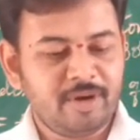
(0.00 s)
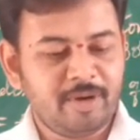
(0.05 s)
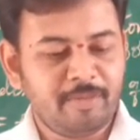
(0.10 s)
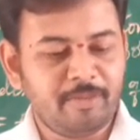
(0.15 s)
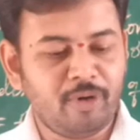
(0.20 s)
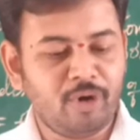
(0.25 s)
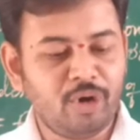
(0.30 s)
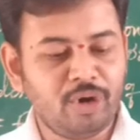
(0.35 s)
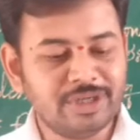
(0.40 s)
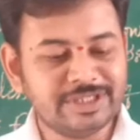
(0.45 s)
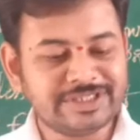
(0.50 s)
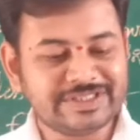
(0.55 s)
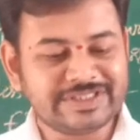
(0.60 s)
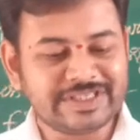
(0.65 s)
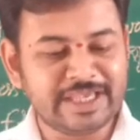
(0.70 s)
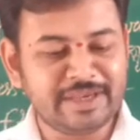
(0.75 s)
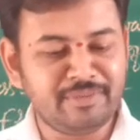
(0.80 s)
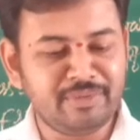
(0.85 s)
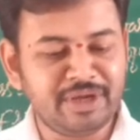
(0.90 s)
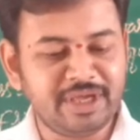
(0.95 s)
Mohan
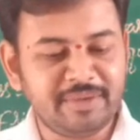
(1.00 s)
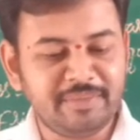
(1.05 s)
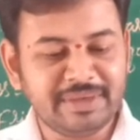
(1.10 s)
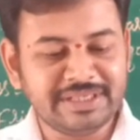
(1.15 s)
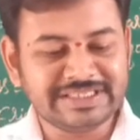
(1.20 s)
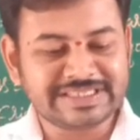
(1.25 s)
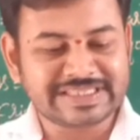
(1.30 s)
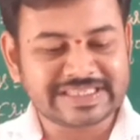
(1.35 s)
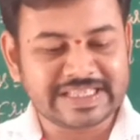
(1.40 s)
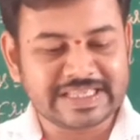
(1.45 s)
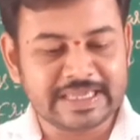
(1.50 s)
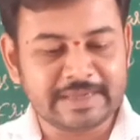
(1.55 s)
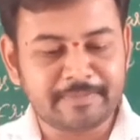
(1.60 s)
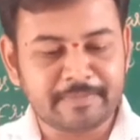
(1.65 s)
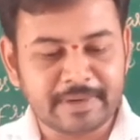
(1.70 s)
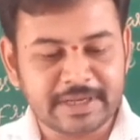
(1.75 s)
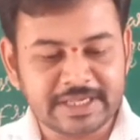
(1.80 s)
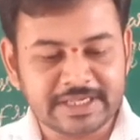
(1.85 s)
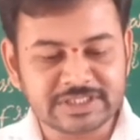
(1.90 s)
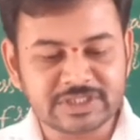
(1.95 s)
seemed
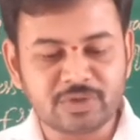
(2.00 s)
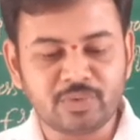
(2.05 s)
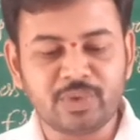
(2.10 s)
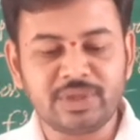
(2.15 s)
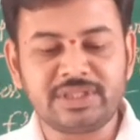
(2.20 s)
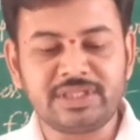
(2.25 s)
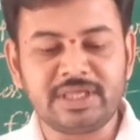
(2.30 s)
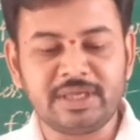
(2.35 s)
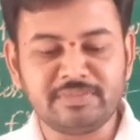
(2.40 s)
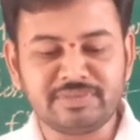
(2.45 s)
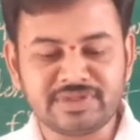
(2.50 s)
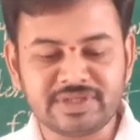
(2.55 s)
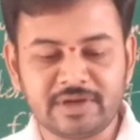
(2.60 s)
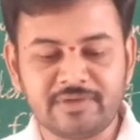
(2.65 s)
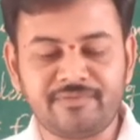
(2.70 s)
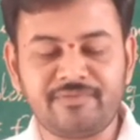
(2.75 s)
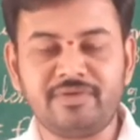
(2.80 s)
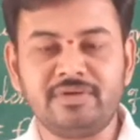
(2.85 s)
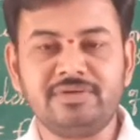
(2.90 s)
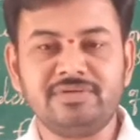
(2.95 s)
immensely pleased with
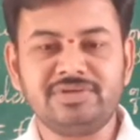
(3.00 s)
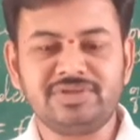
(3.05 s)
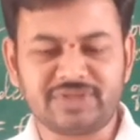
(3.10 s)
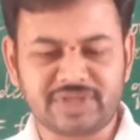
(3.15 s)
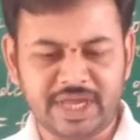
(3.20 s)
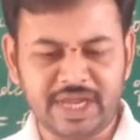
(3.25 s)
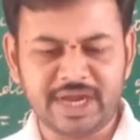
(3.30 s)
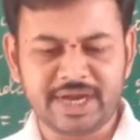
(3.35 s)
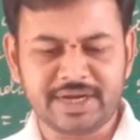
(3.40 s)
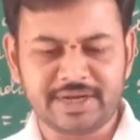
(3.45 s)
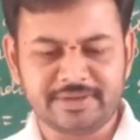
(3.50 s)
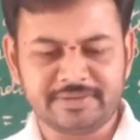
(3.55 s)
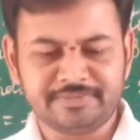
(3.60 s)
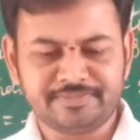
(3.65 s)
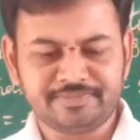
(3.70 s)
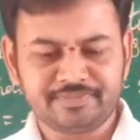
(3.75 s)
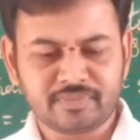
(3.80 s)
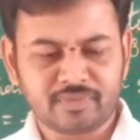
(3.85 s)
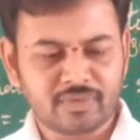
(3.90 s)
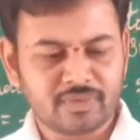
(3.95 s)
himself.
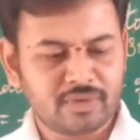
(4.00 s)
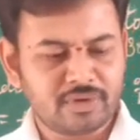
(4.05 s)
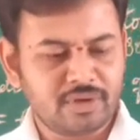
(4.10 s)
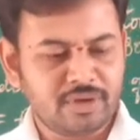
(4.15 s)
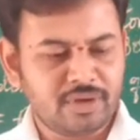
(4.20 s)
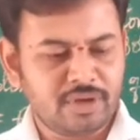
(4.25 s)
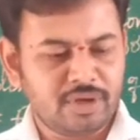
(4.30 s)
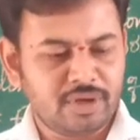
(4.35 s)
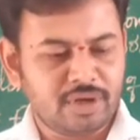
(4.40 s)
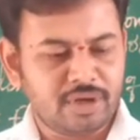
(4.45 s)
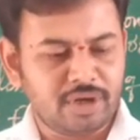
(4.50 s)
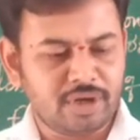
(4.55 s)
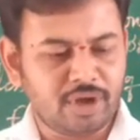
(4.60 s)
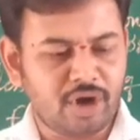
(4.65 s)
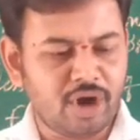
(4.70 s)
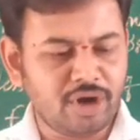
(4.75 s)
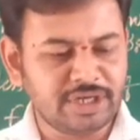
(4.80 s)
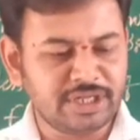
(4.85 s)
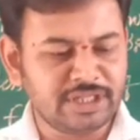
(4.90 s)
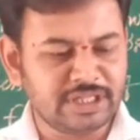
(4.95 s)
Scared?
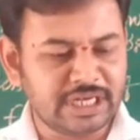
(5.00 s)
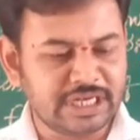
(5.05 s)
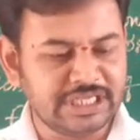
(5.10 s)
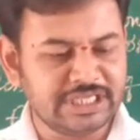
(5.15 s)
Not in the